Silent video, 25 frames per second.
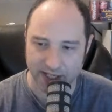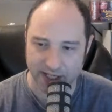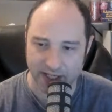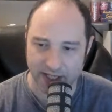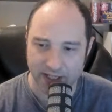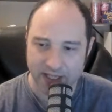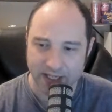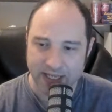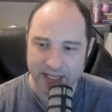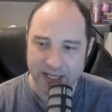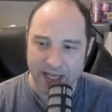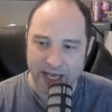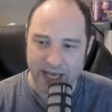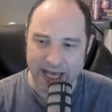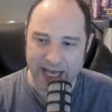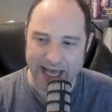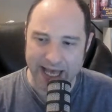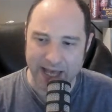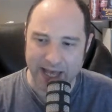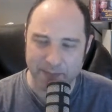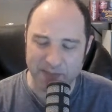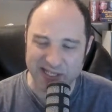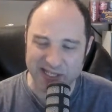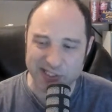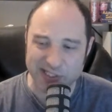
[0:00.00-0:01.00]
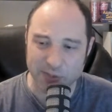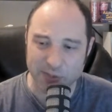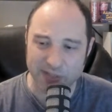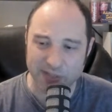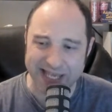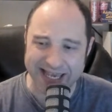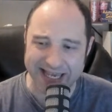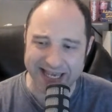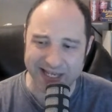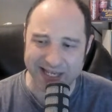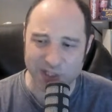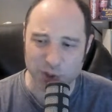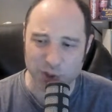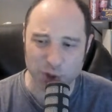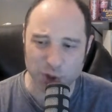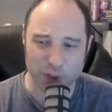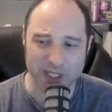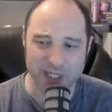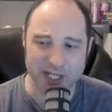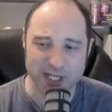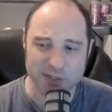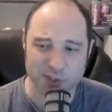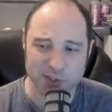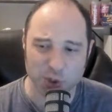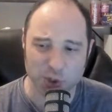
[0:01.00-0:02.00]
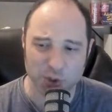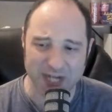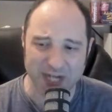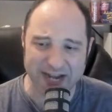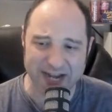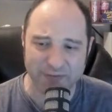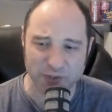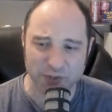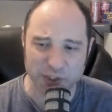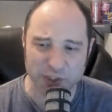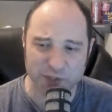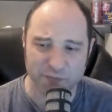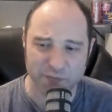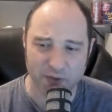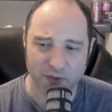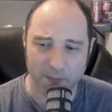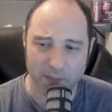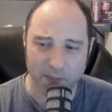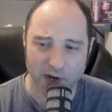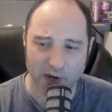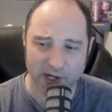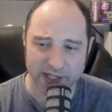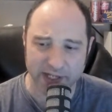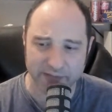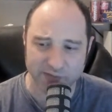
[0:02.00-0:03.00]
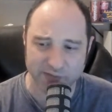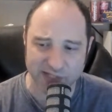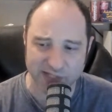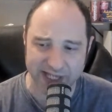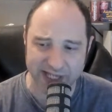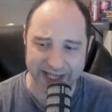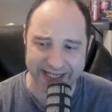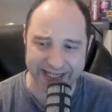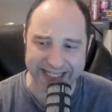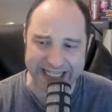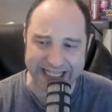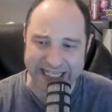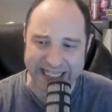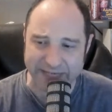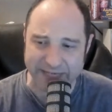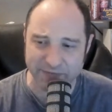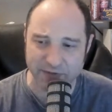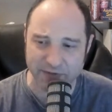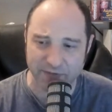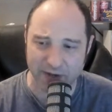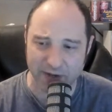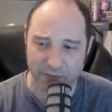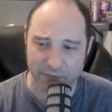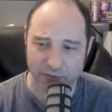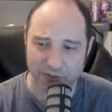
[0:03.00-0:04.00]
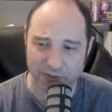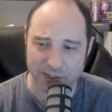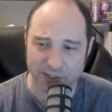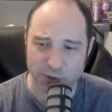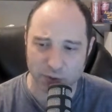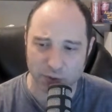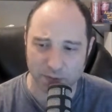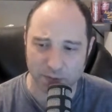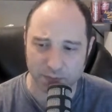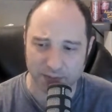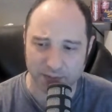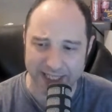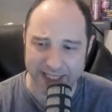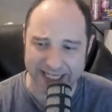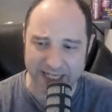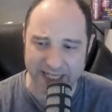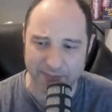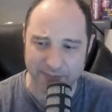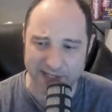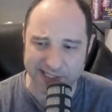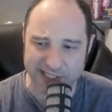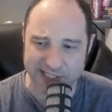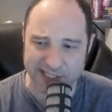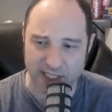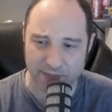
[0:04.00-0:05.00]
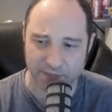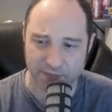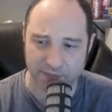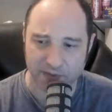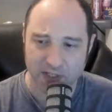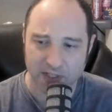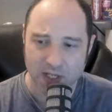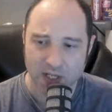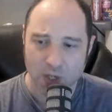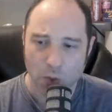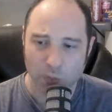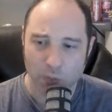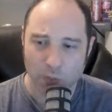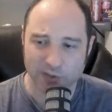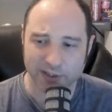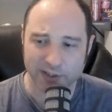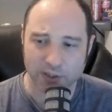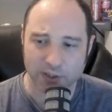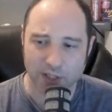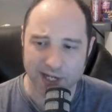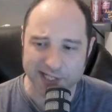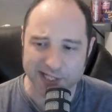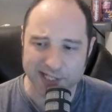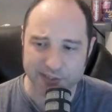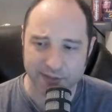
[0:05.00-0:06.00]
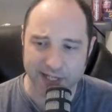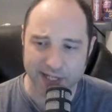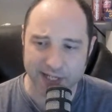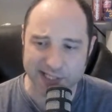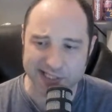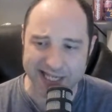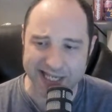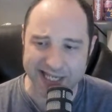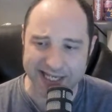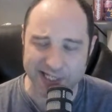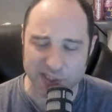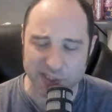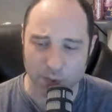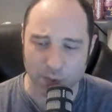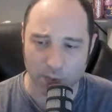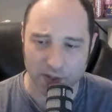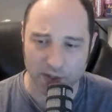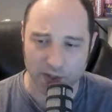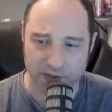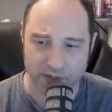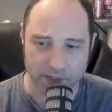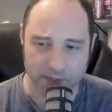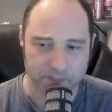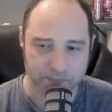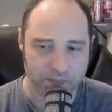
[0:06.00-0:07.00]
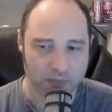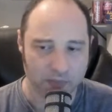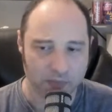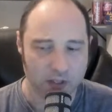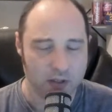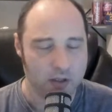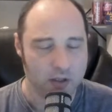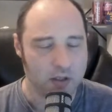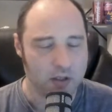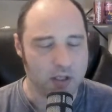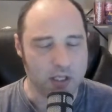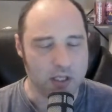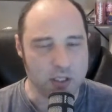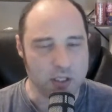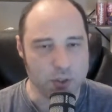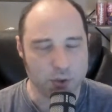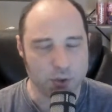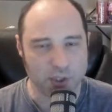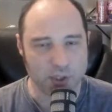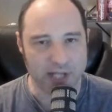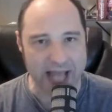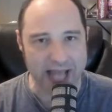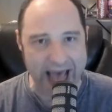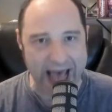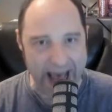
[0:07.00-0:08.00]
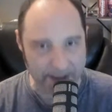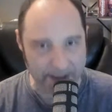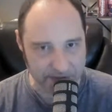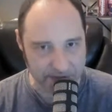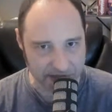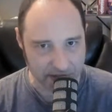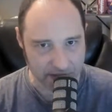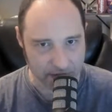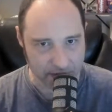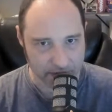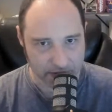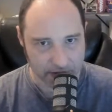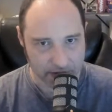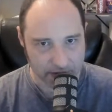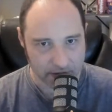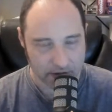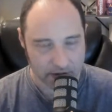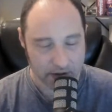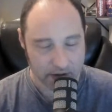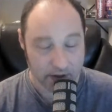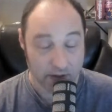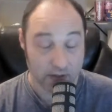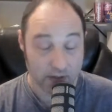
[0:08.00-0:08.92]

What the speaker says: yet. Big Toucan, should I use a travel agent for a party of 10, even if I really enjoy planning it myself? Will it cost less, and is it worth it? You should absolutely,